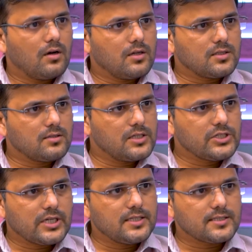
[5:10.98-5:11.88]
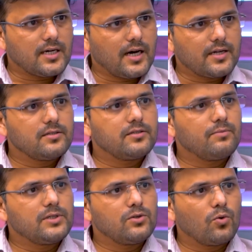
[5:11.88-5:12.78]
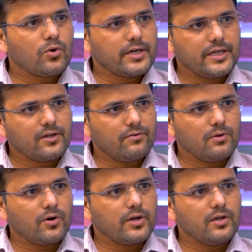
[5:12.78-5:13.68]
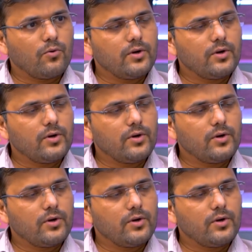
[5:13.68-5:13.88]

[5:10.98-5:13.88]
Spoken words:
surgical scar, there will be no cutting of the body,